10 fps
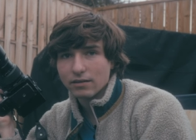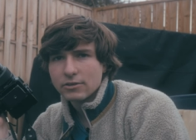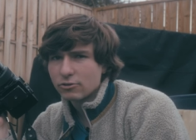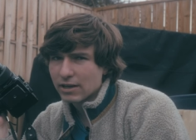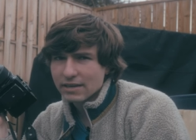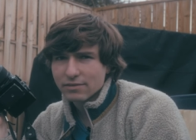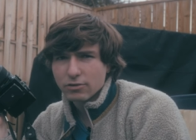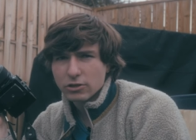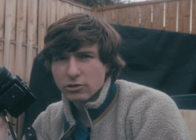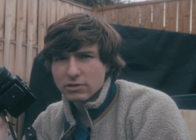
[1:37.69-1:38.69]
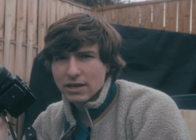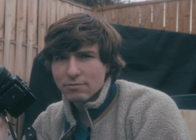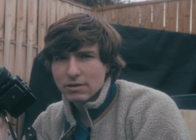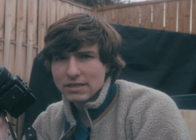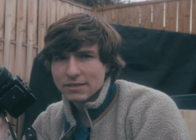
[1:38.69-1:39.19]
You can't afford those
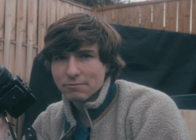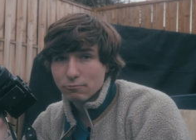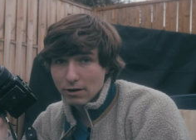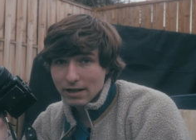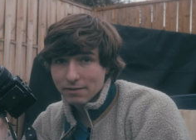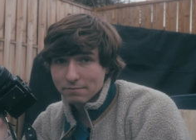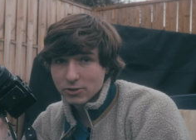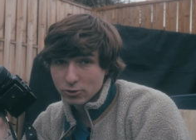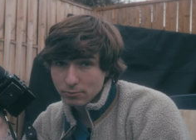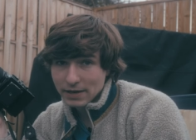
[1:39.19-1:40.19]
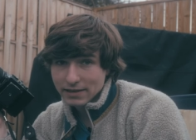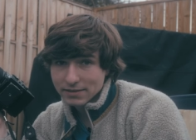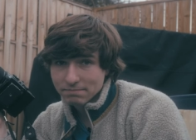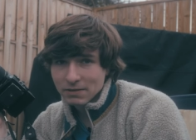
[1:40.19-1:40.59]
cameras? Well, too bad.